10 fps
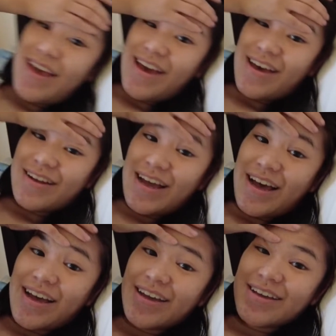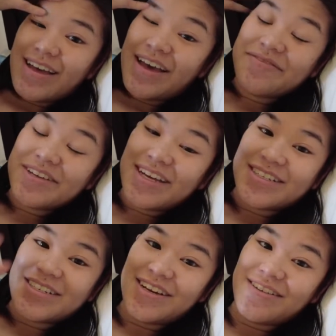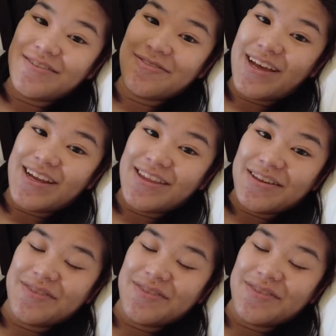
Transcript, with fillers: and I have yet to unload anything